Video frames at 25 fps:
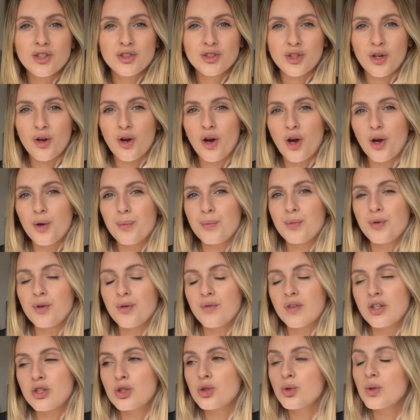So I hope
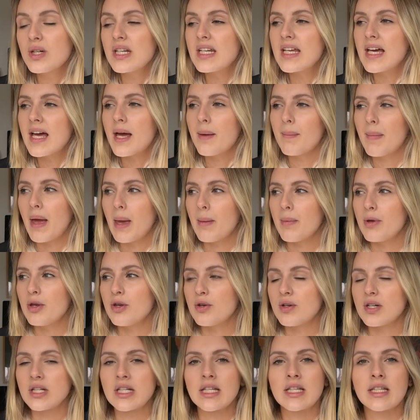you've enjoyed it, and maybe
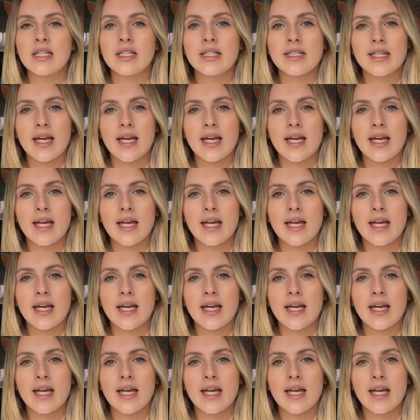you can